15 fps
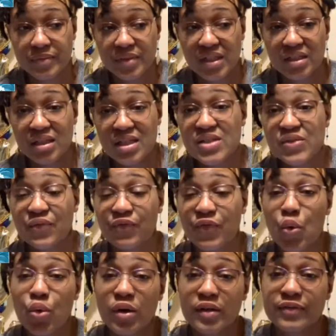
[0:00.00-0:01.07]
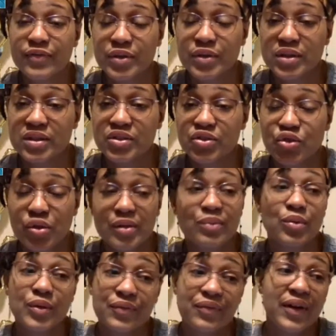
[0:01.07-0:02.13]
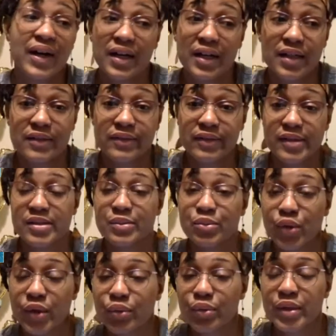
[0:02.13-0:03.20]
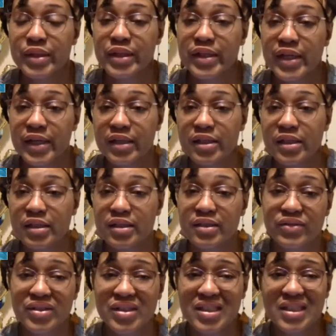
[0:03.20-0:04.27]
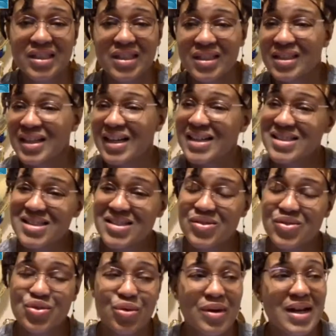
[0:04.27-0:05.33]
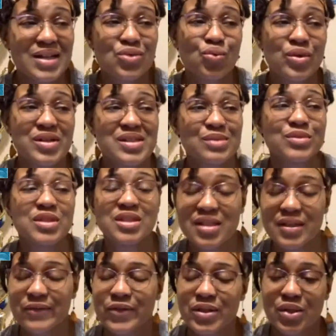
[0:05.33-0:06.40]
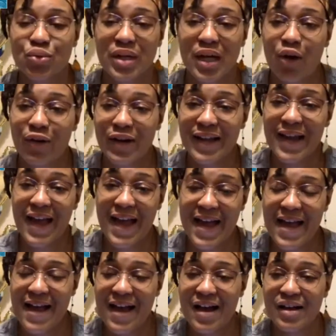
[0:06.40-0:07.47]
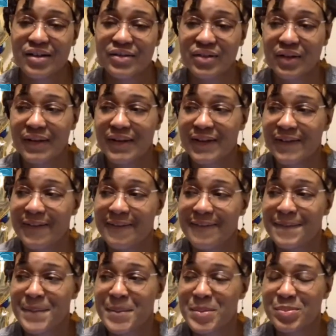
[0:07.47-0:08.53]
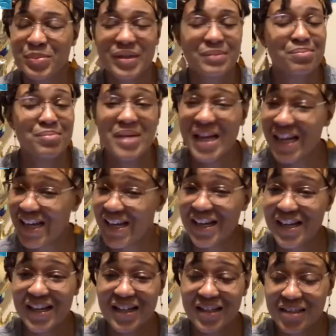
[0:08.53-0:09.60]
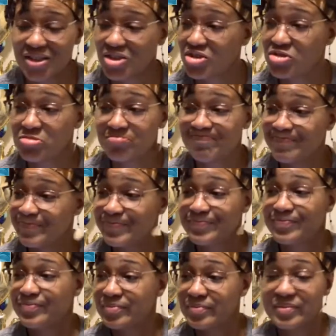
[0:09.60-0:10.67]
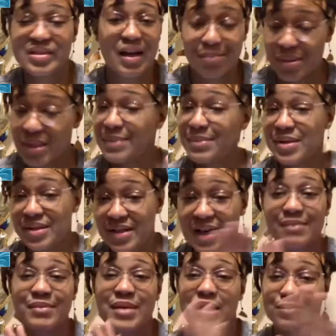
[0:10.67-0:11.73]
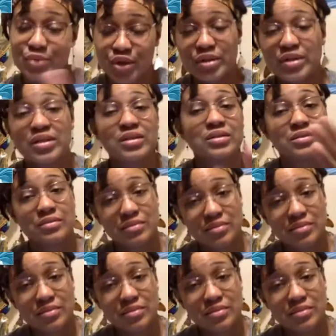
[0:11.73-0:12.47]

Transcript: At least 4 for this trip. Well, 5 because I'm wearing one the day of. I'm just trying to wear something different than what I already have. But man, but I'm gonna